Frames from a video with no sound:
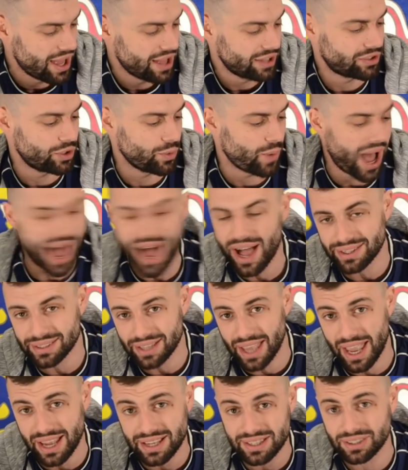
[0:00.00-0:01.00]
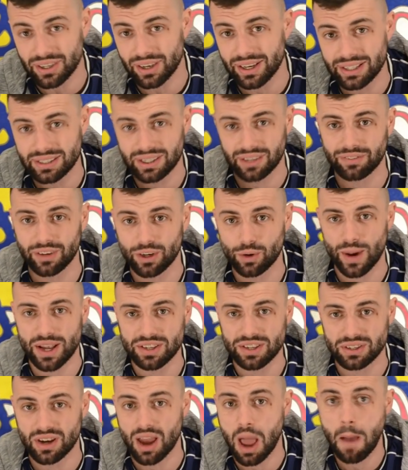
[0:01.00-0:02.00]
to ask a scientific
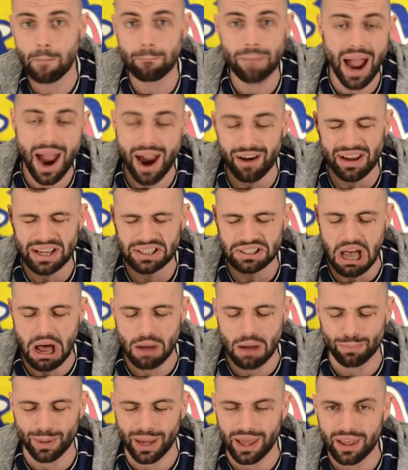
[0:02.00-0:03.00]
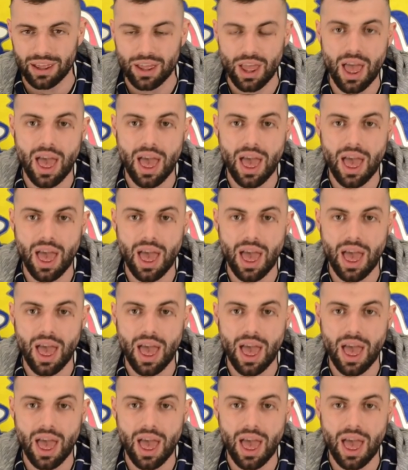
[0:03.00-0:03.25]
question. Par exemple,